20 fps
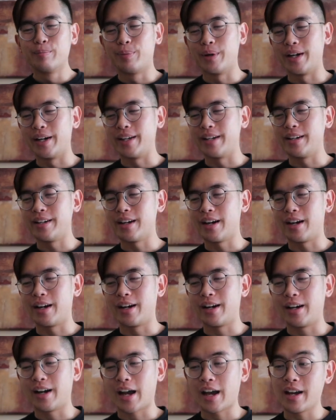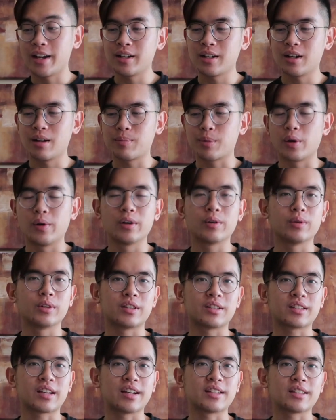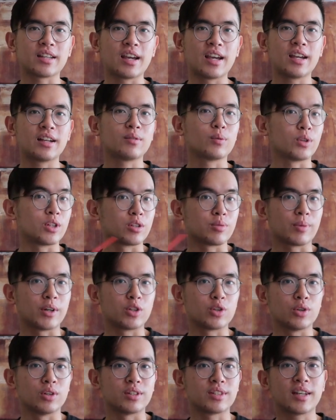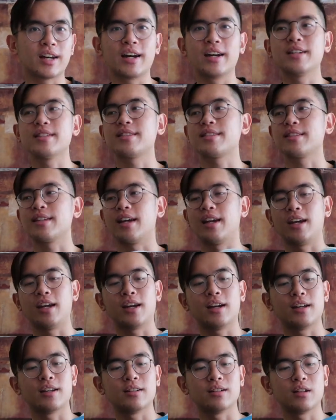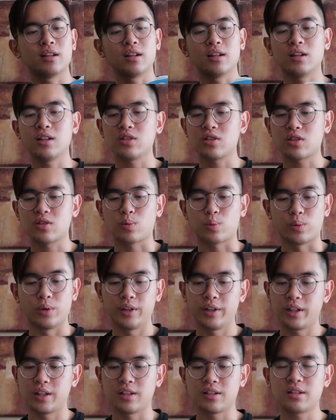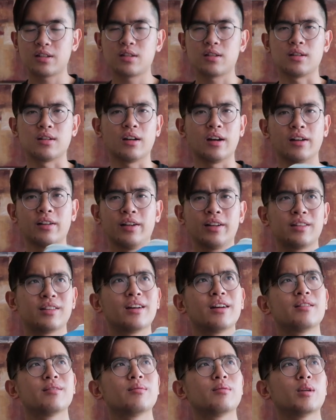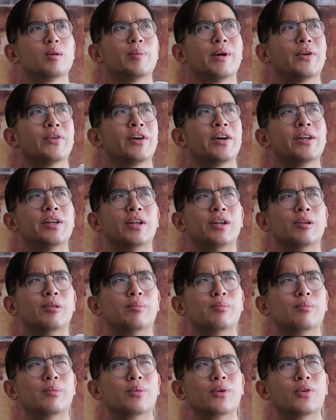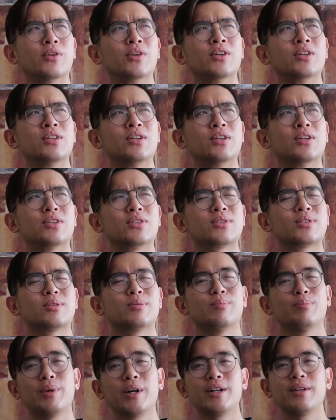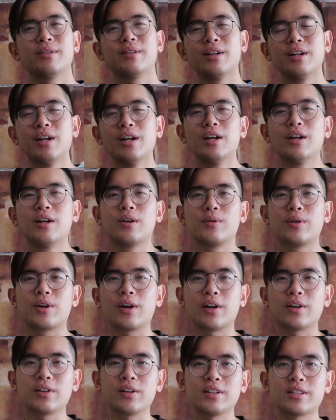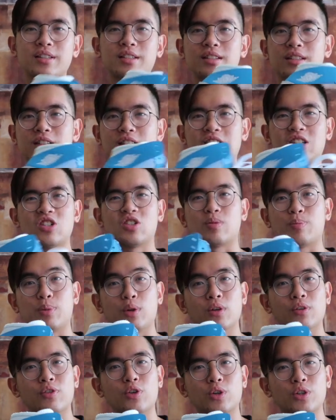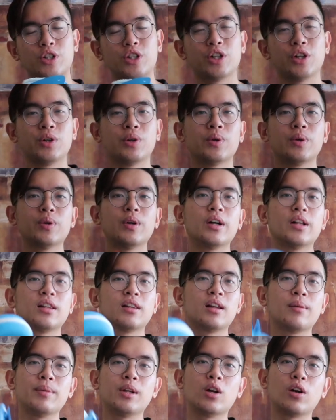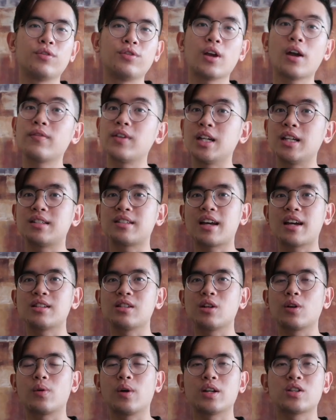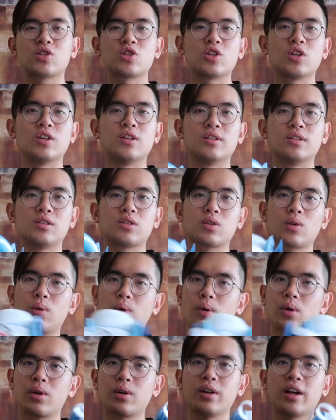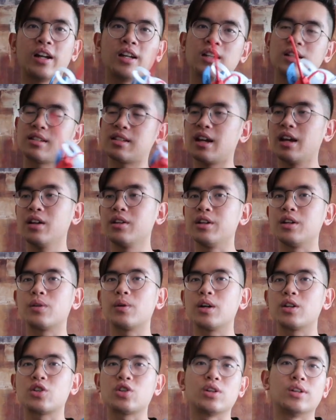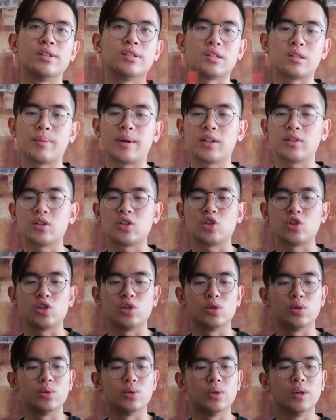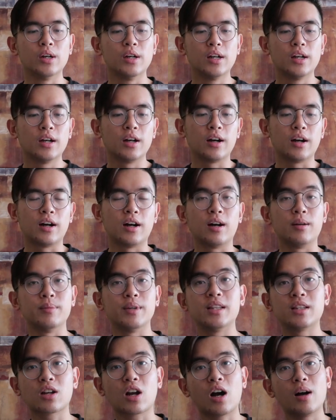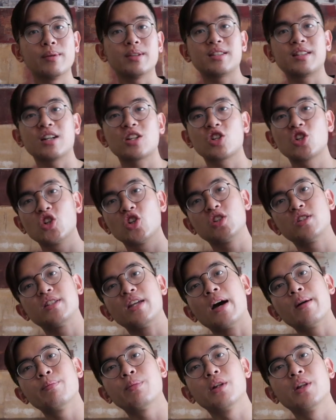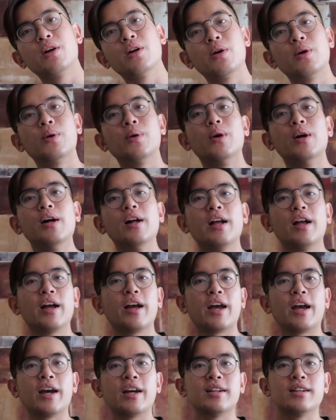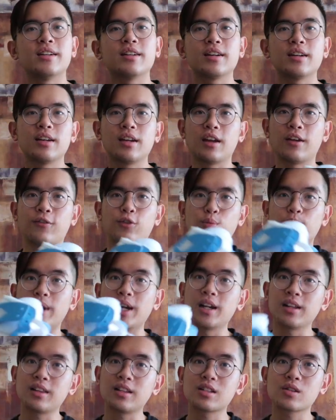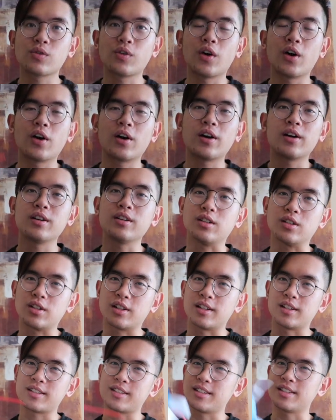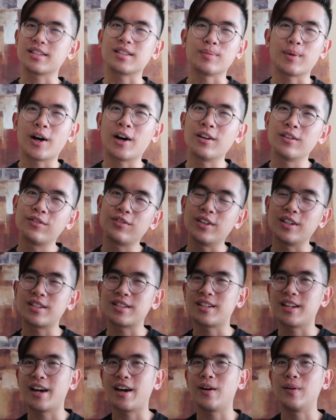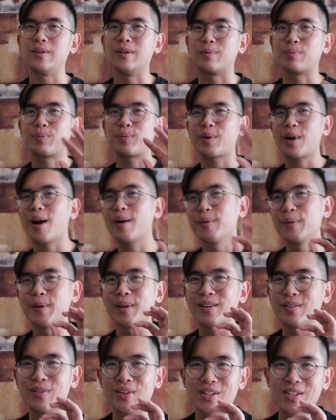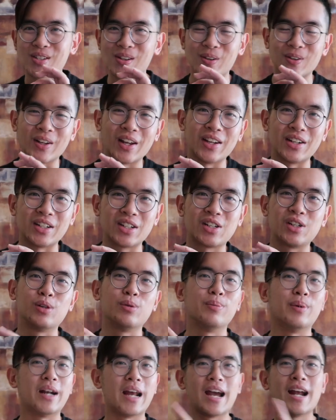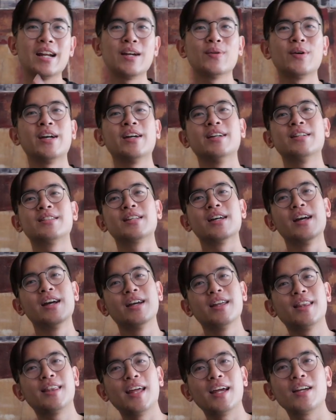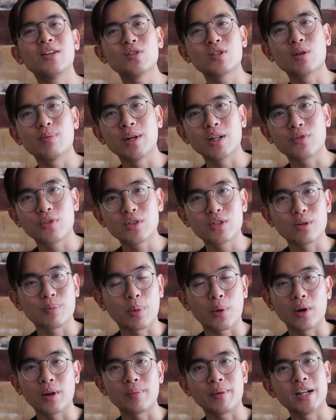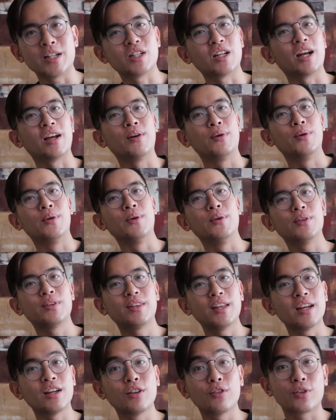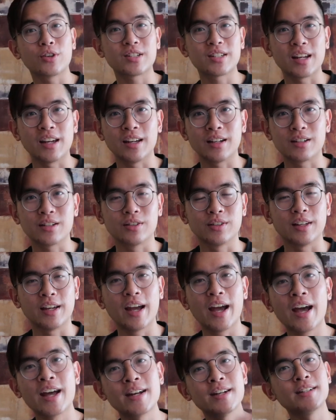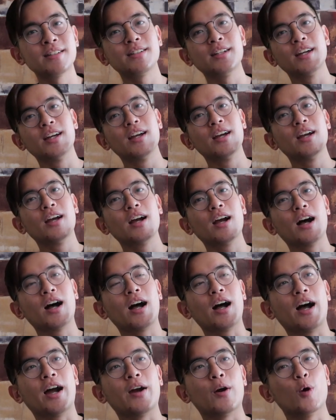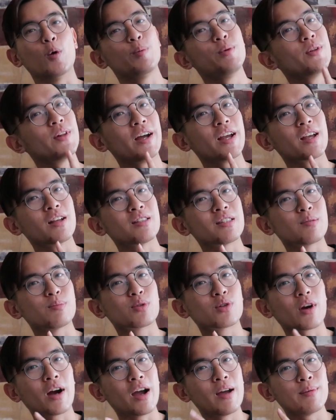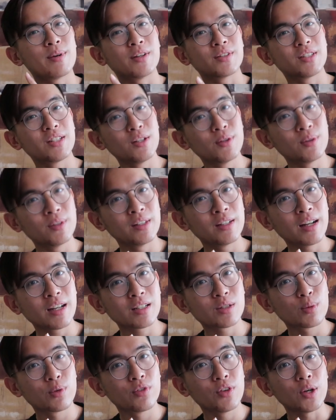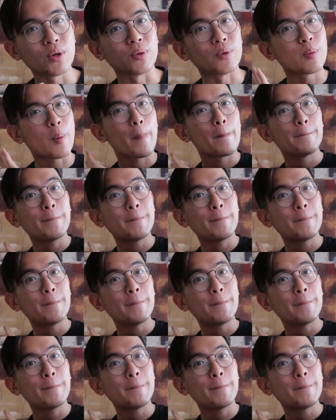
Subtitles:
But I ended up going with a size 8, which is my true to size, and it is really consistent. I like that about Nike more than Adidas. But regardless, this is a beautiful shoe. Let me know if you have any sizing questions or any styling questions about the shoe in the comment section down below. And if you made it this far, you're gonna see some on feets now, and you're probably gonna be sold on a shoe. But anyways, thank you so much for supporting my channel. Thank you for staying till the end. I hope you like and subscribe, and I'll see you in the next review.